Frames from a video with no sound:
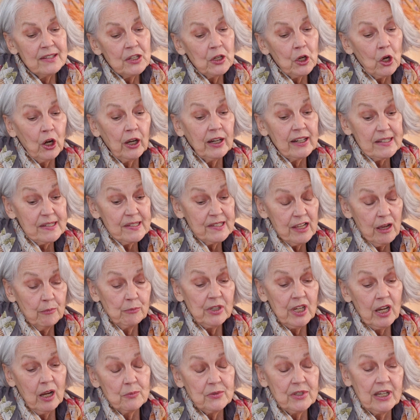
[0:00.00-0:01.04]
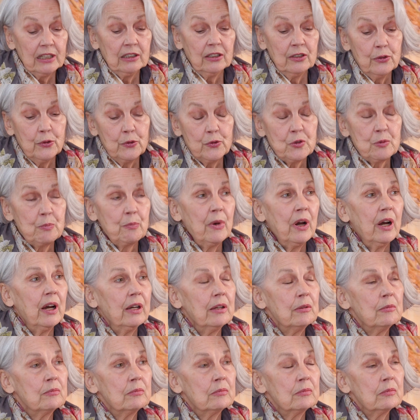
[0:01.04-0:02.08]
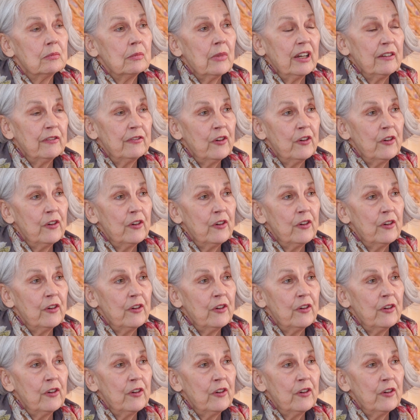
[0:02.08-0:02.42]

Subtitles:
an artist, sometimes I lose my